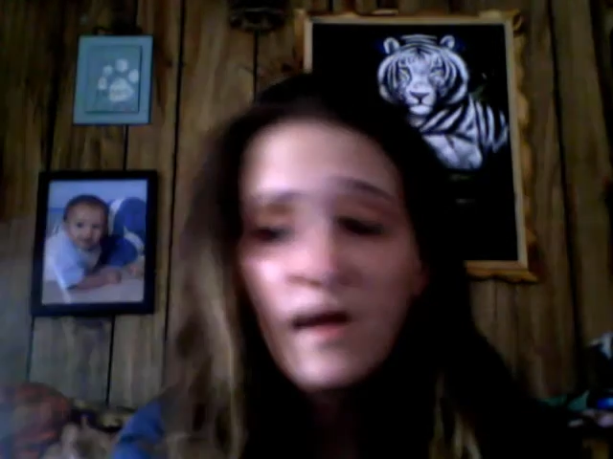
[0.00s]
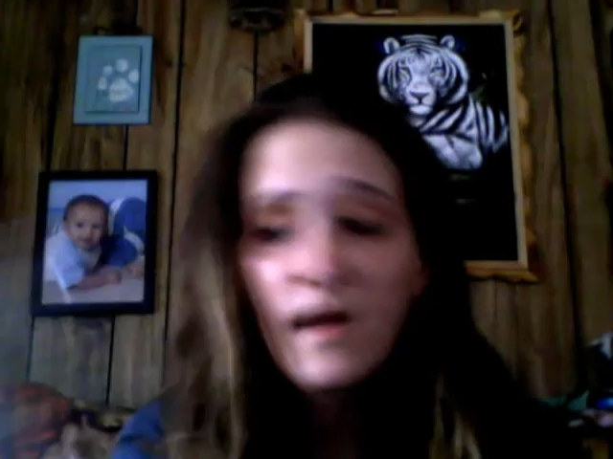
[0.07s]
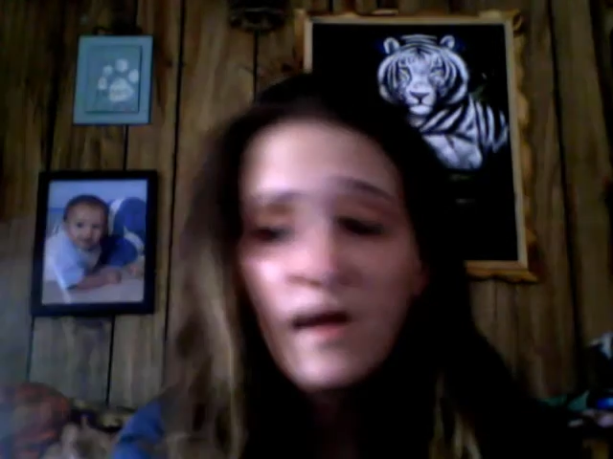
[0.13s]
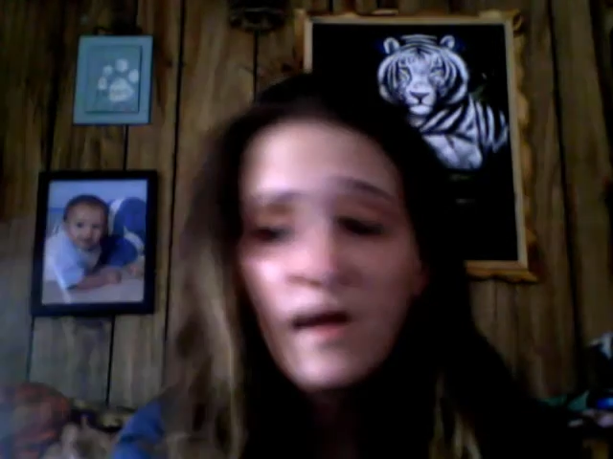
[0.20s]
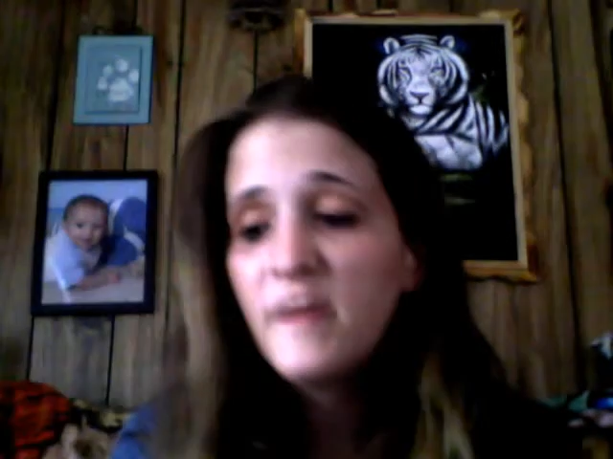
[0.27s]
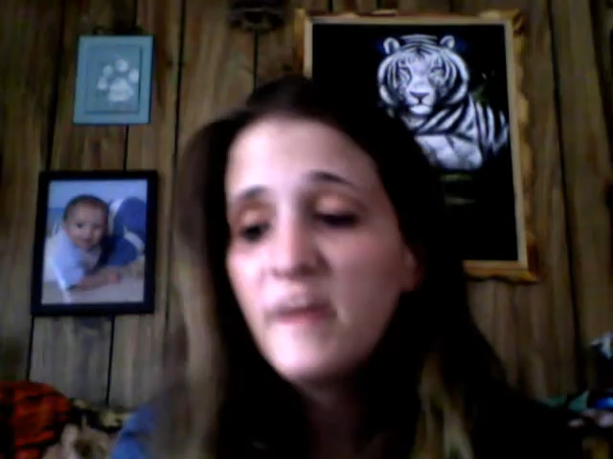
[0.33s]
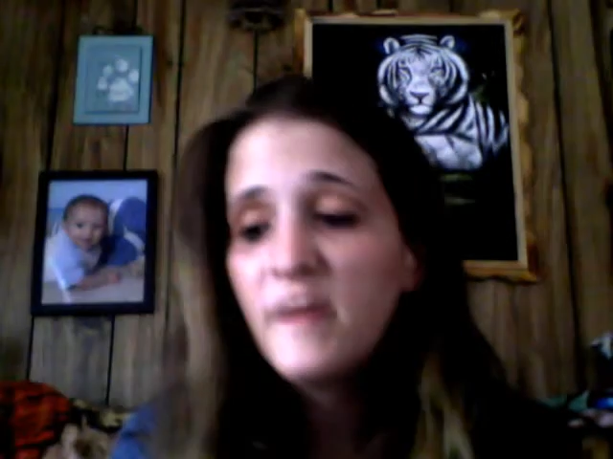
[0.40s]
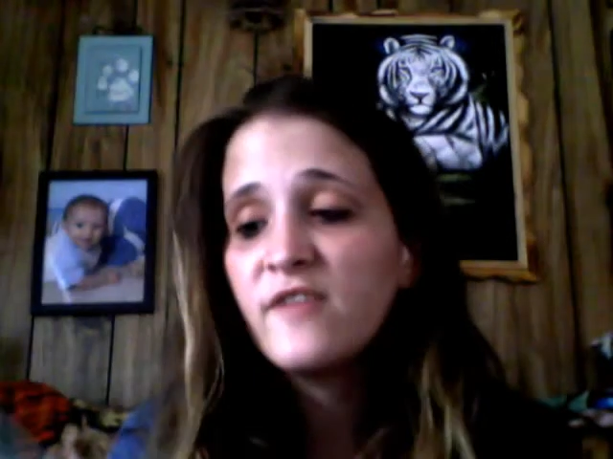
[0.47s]
I
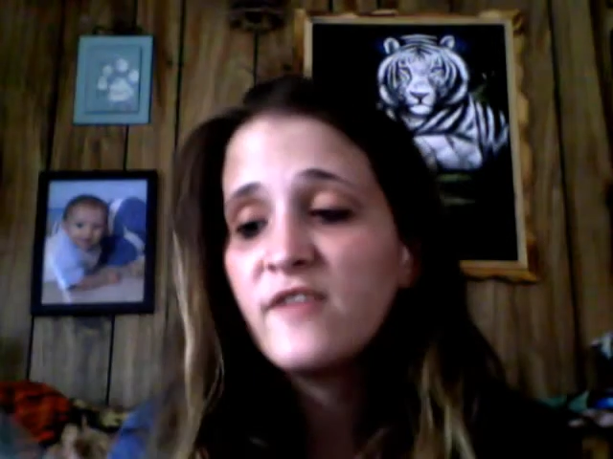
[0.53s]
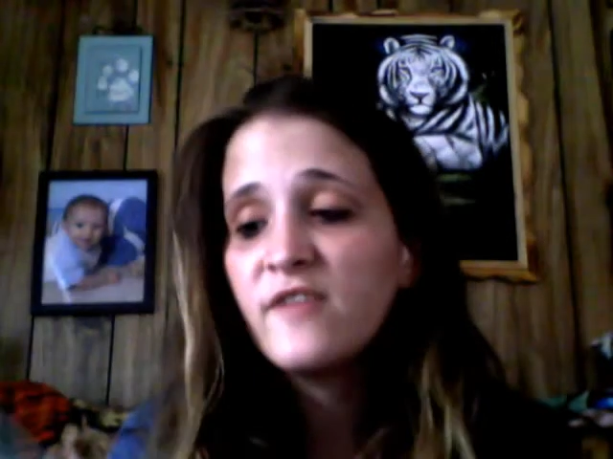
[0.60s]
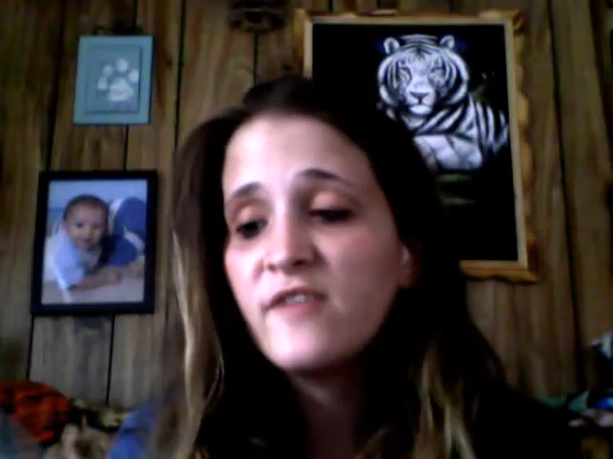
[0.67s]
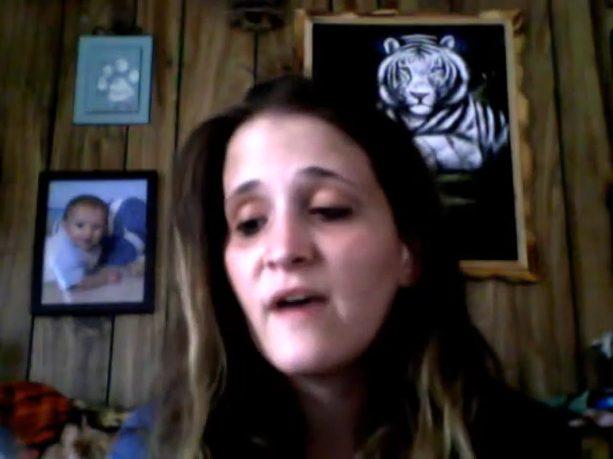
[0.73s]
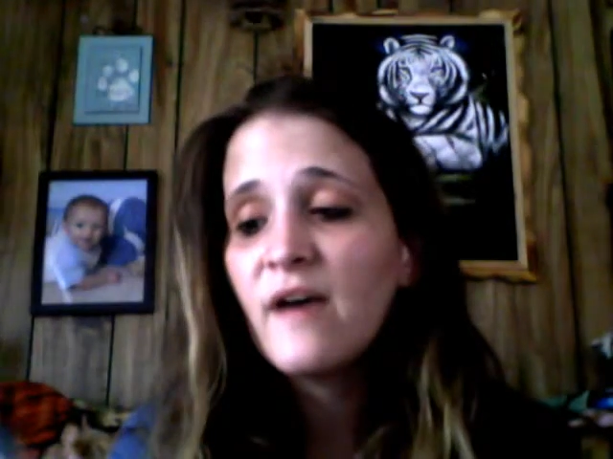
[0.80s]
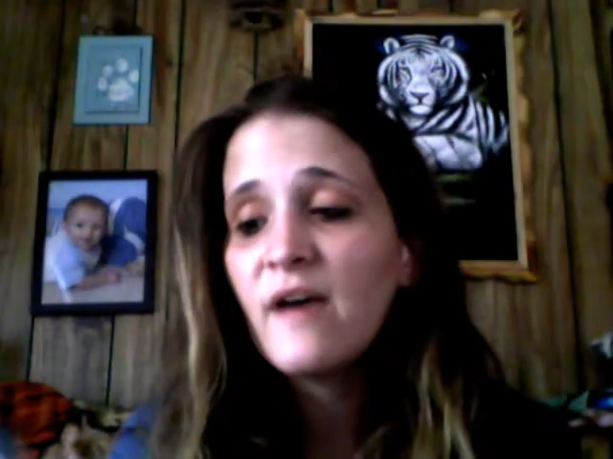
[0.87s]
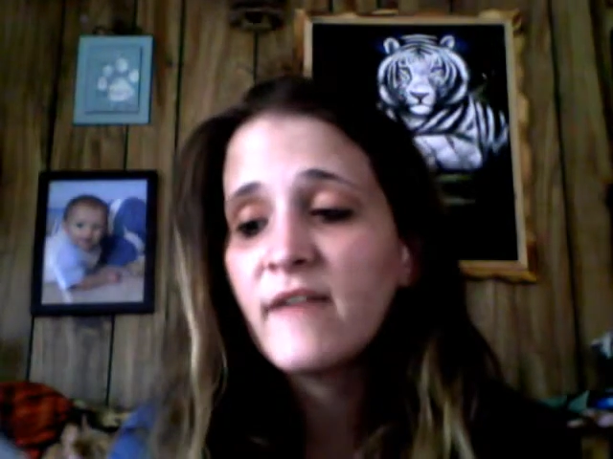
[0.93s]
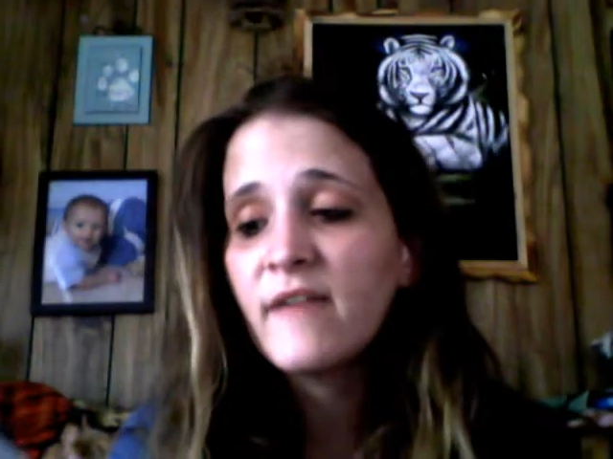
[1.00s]
mean, if you
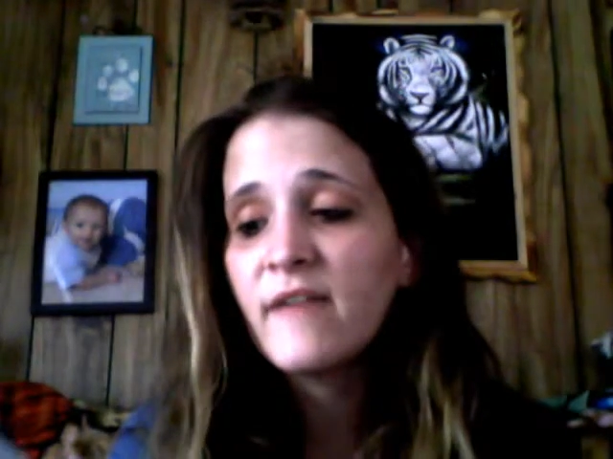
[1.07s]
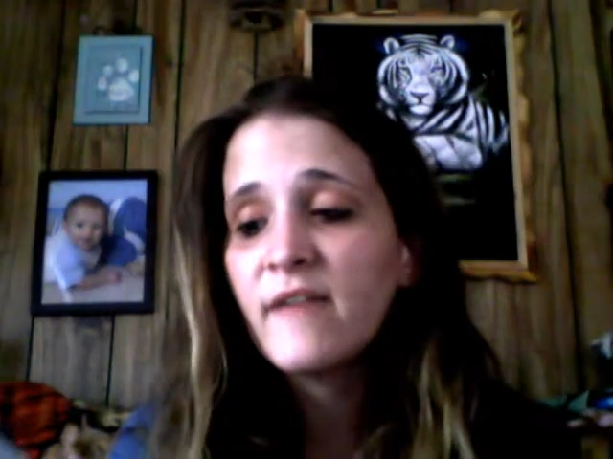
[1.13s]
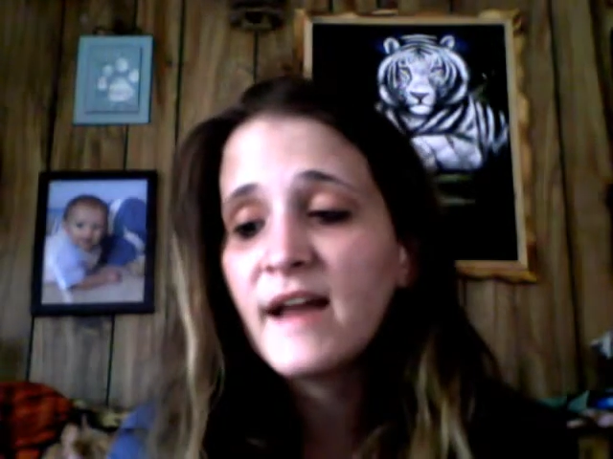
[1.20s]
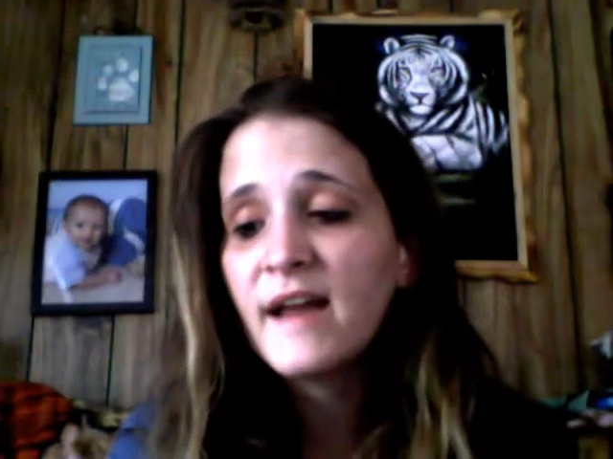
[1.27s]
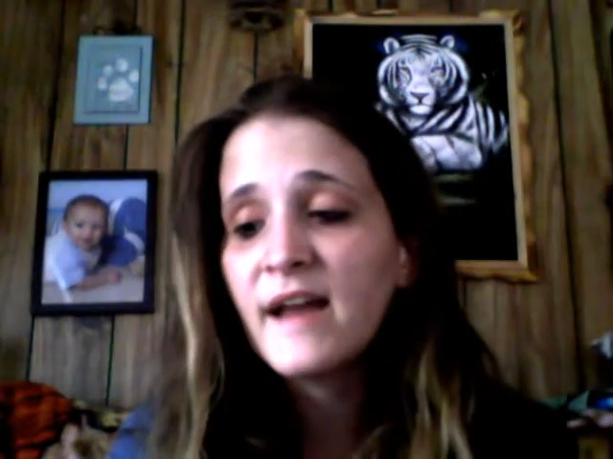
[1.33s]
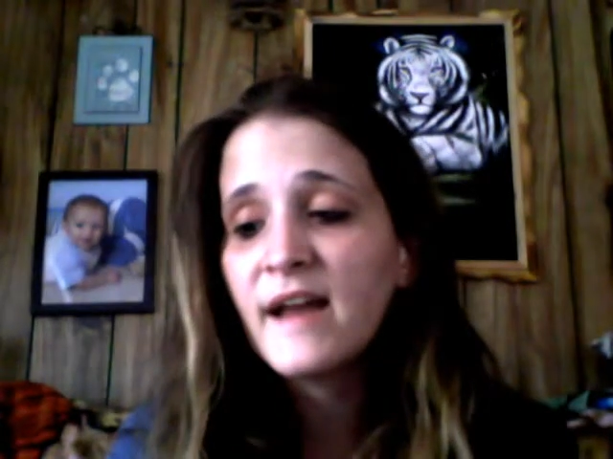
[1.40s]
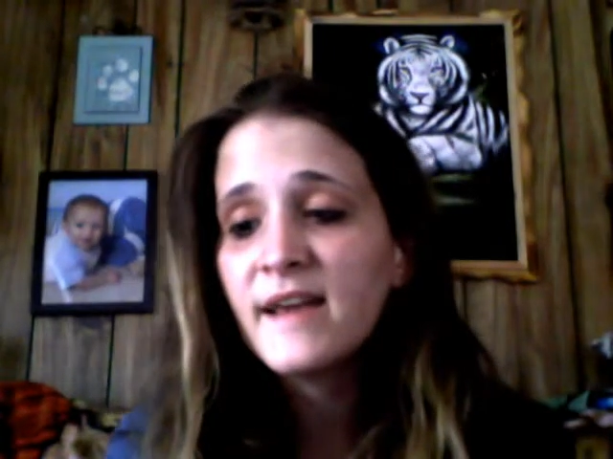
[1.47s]
haven't got it